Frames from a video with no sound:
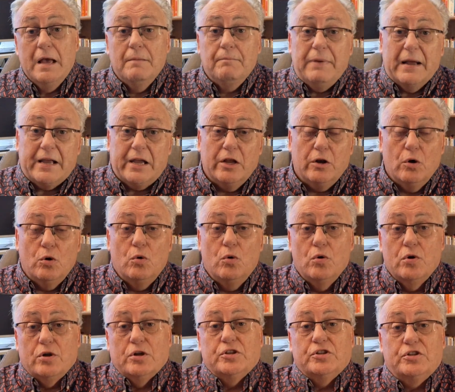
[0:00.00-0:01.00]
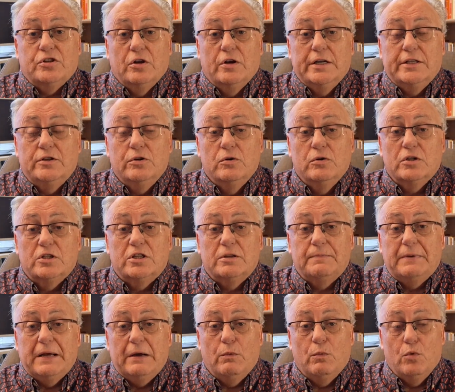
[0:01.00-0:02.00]
Back in August, I talked
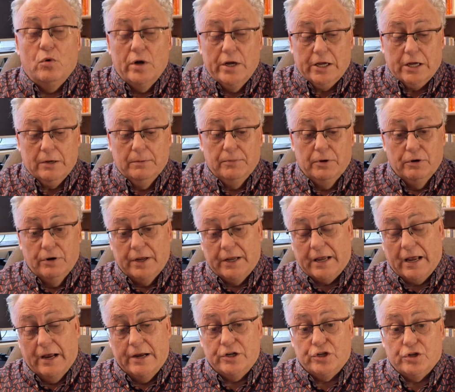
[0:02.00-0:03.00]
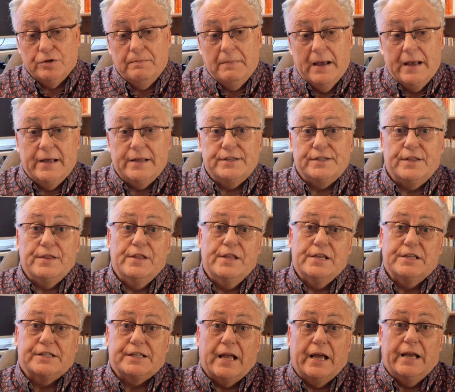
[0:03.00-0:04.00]
about why communication matters in
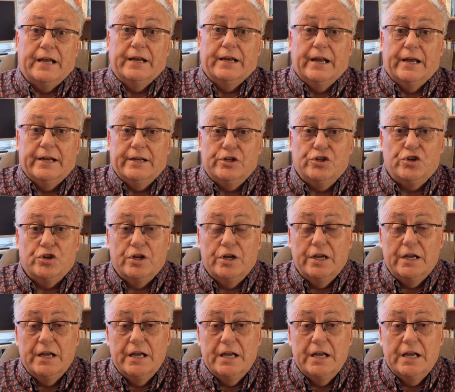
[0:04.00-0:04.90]
this day and age.